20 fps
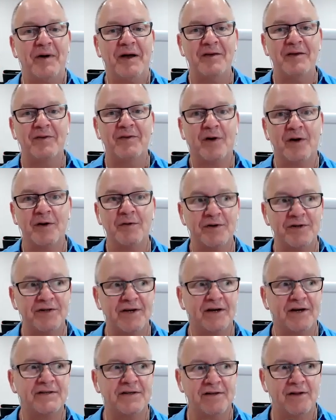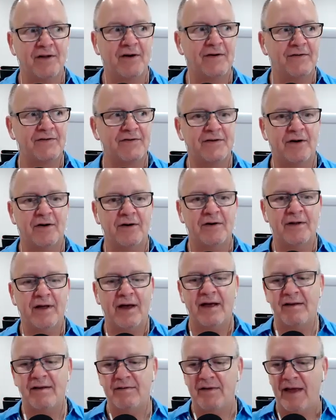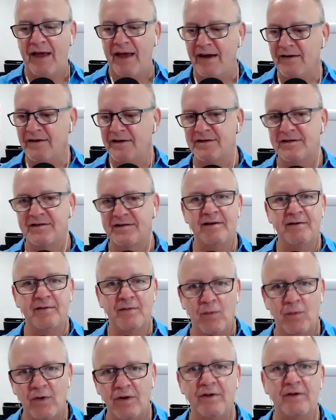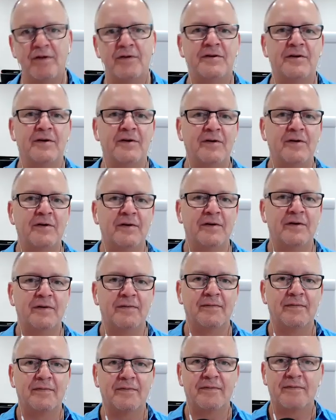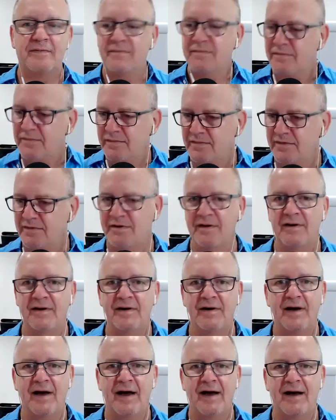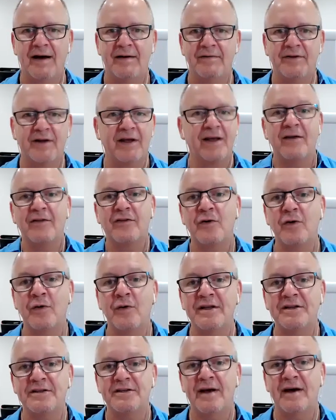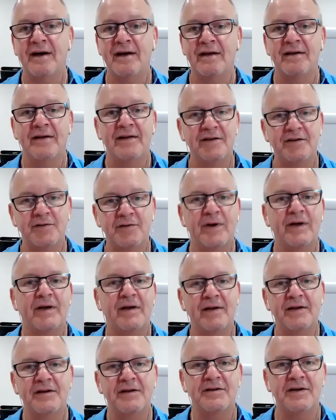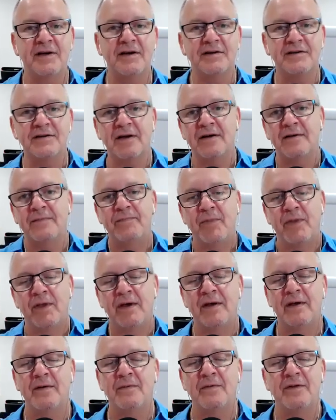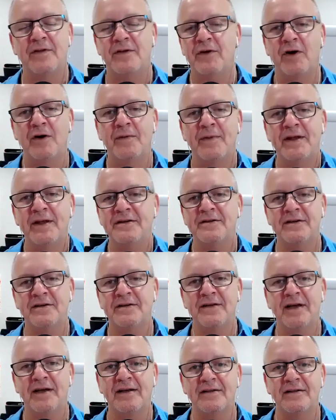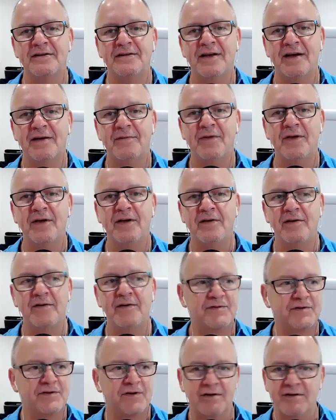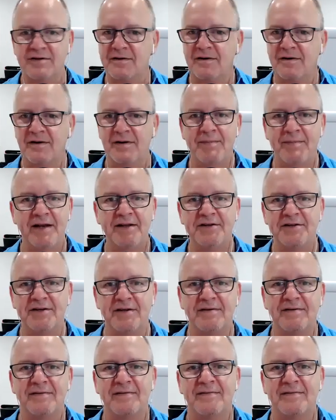but you've got to adjust your lifestyle and how you sit and what you do to get through each day and each week and each year. So with the diabetes, it's exactly the same thing. You've just got to manage it.